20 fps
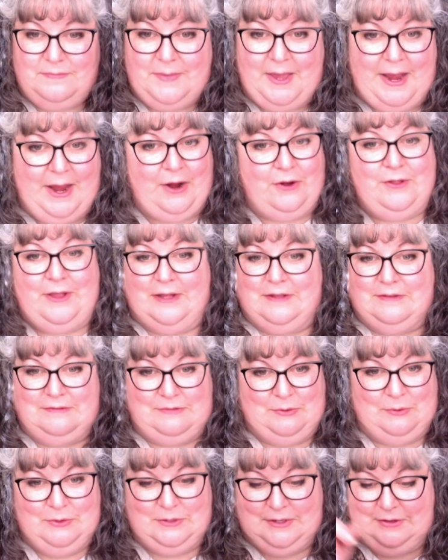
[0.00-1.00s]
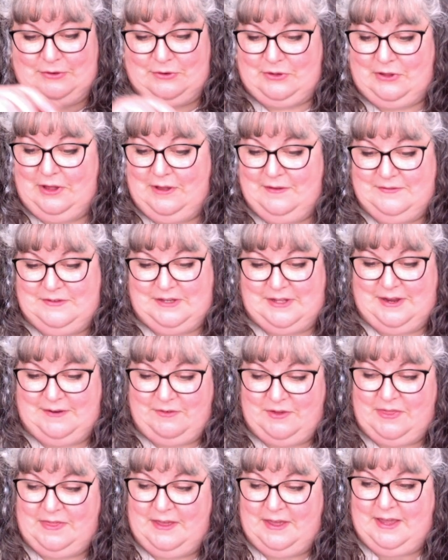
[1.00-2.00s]
hairnets on and their gloves and
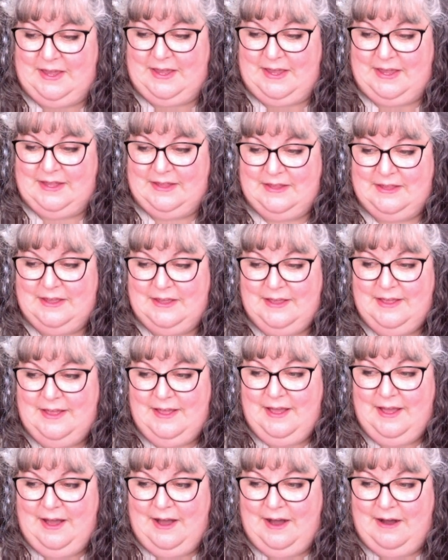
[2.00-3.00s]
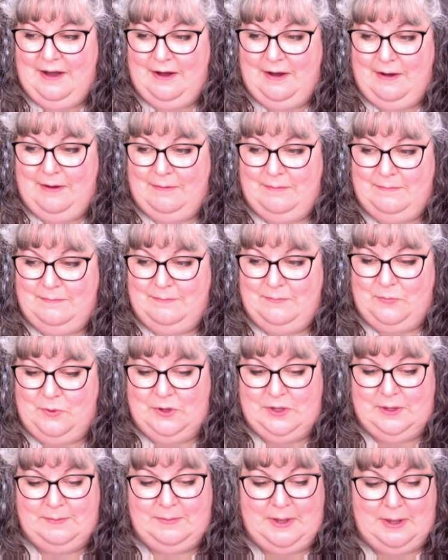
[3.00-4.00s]
everything. And
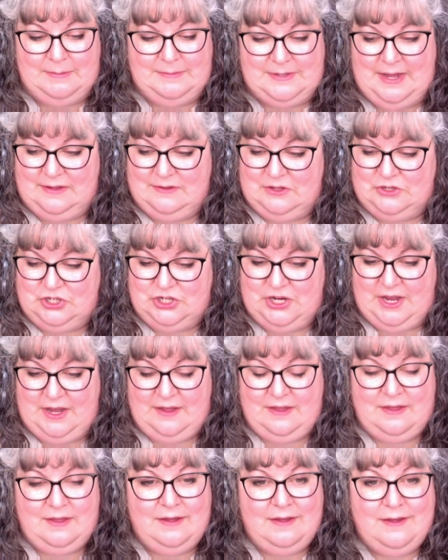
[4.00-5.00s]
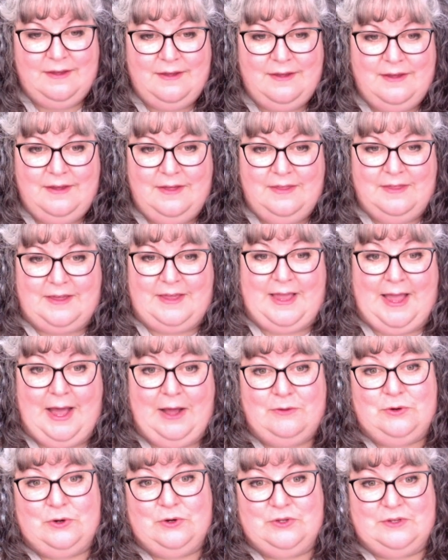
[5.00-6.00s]
one of them comes out to check the
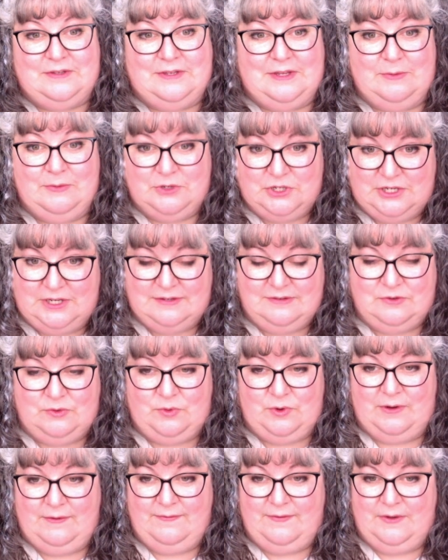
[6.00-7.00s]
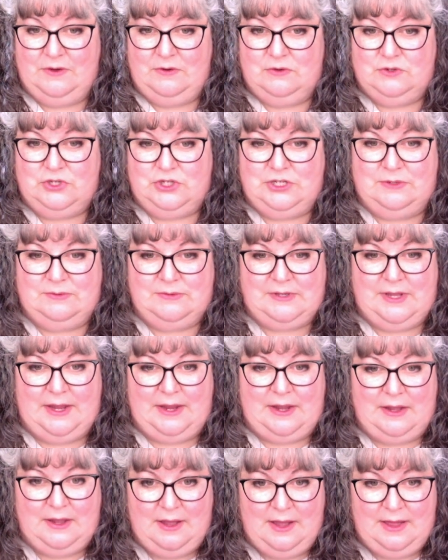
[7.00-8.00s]
counter to see what she has to refill. And she was like,
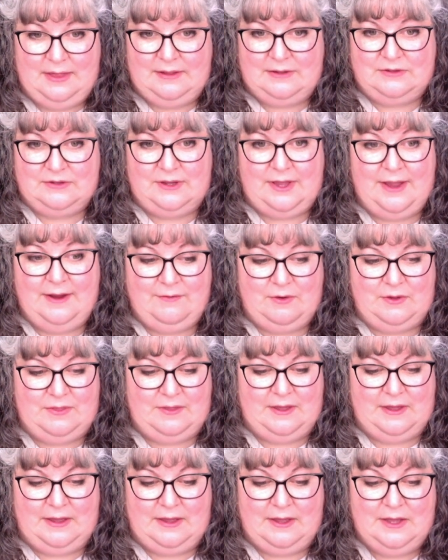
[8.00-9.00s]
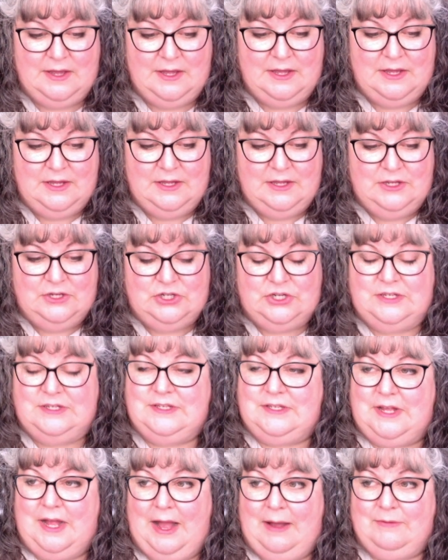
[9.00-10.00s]
God, they took everything.
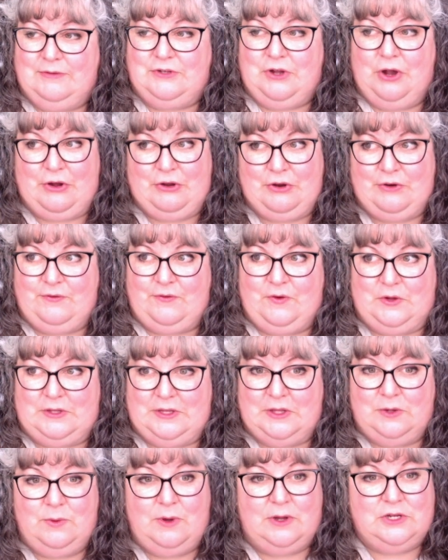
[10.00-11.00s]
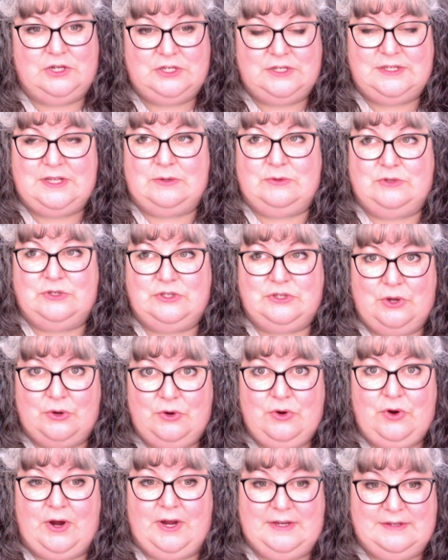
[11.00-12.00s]
I was talking to her for a little while. She said it was so
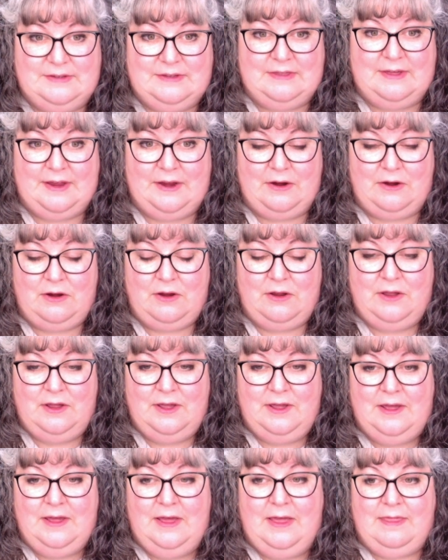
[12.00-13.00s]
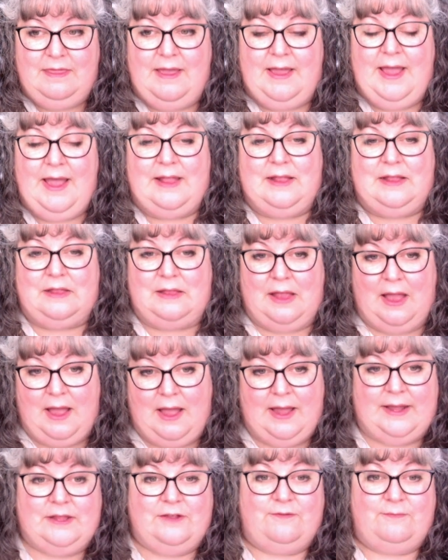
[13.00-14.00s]
crazy there. They had a
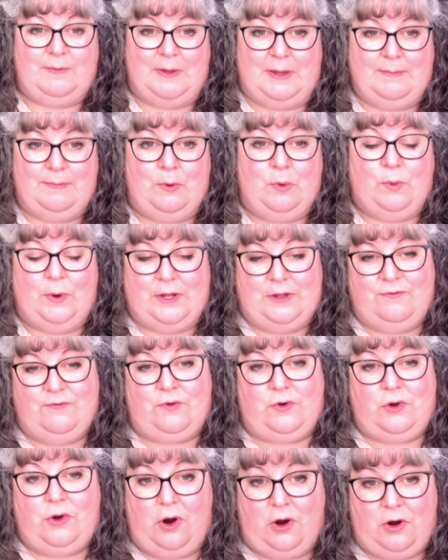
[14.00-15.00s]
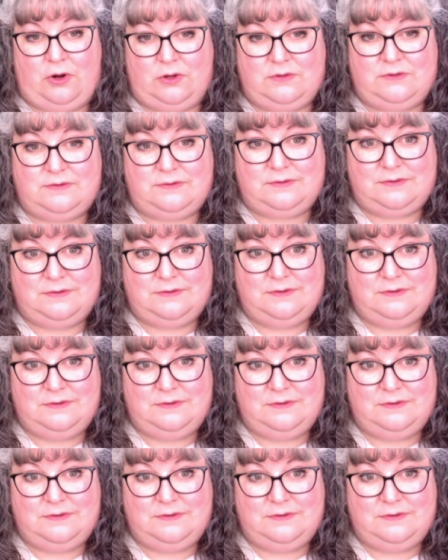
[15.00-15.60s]
line of people waiting for carts